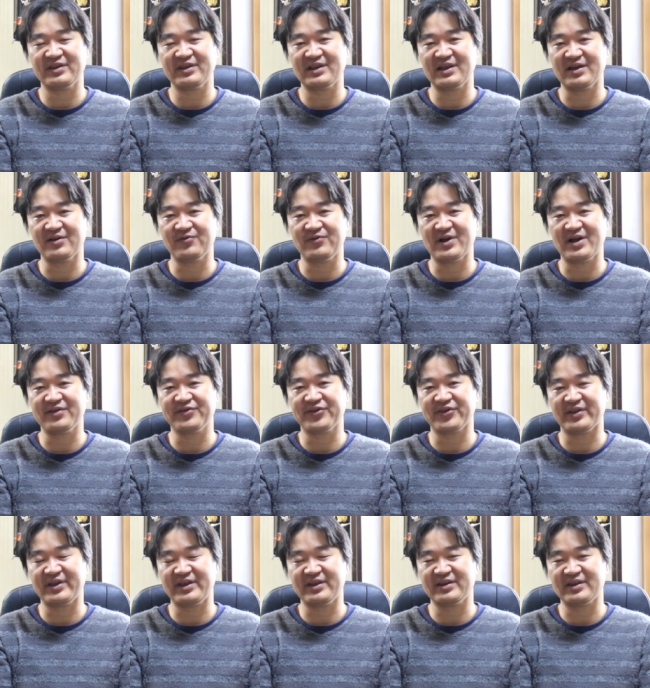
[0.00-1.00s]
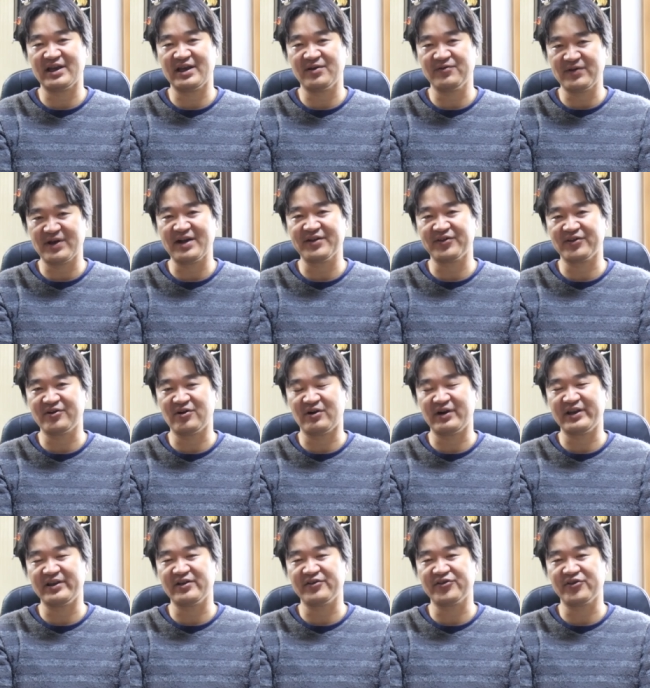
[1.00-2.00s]
the first the first
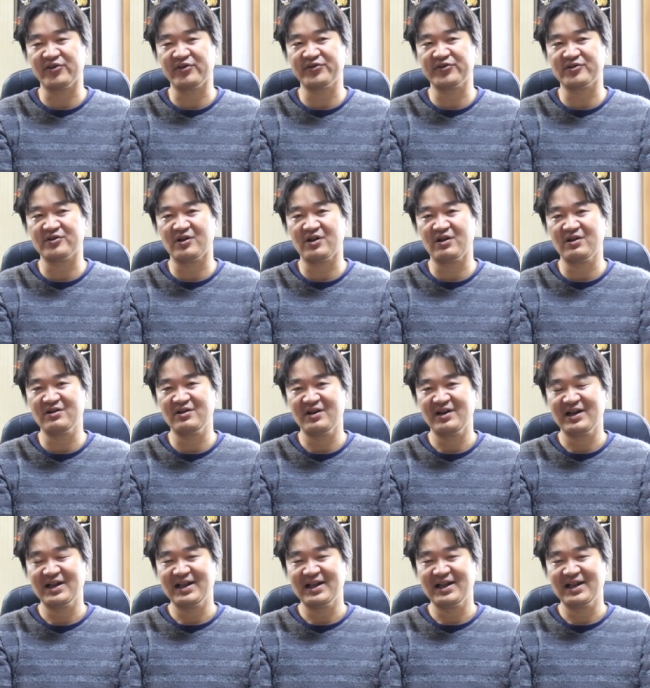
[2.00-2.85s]
Gorin no Sho scroll,